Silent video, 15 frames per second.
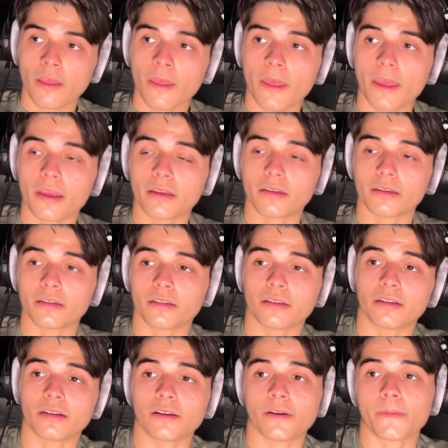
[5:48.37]
And
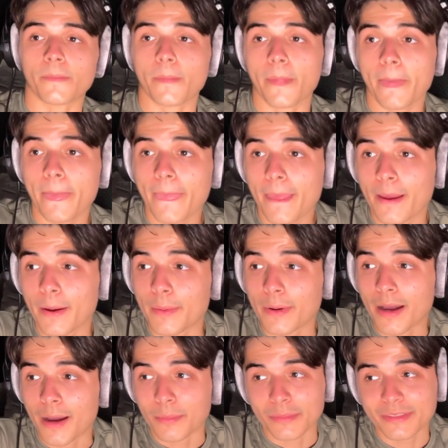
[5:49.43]
I'm
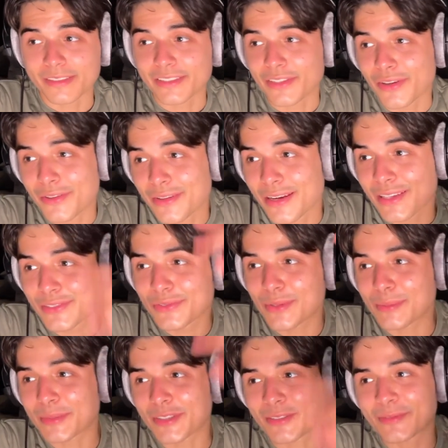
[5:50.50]
going to see y'all on the next one,
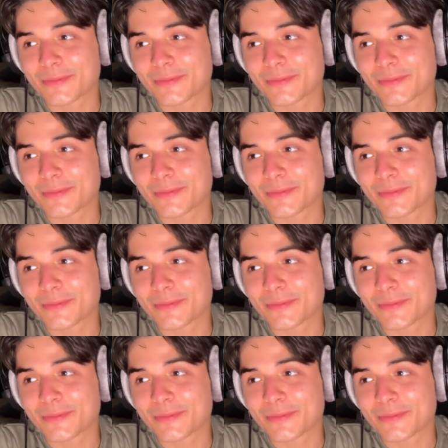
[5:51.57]
bro.